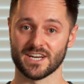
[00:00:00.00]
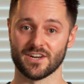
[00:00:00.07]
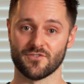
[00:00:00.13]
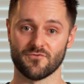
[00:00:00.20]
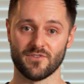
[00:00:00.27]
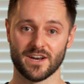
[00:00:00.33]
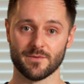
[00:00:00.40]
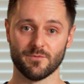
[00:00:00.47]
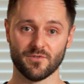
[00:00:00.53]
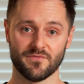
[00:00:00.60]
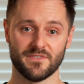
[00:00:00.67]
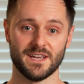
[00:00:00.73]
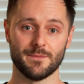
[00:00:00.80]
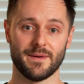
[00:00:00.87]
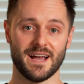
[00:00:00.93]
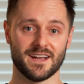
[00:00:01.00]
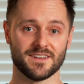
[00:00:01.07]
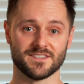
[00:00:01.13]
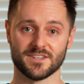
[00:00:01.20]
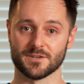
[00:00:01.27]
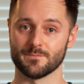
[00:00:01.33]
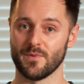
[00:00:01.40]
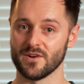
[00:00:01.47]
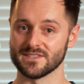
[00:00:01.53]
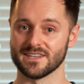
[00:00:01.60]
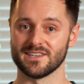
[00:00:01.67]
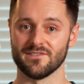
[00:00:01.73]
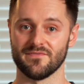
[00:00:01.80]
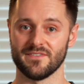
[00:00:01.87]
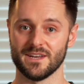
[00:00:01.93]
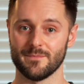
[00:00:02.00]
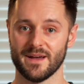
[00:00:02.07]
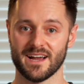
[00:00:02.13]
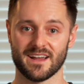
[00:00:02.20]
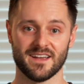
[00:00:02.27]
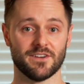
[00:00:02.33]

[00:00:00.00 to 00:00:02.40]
incredible feedback and such positive feedback.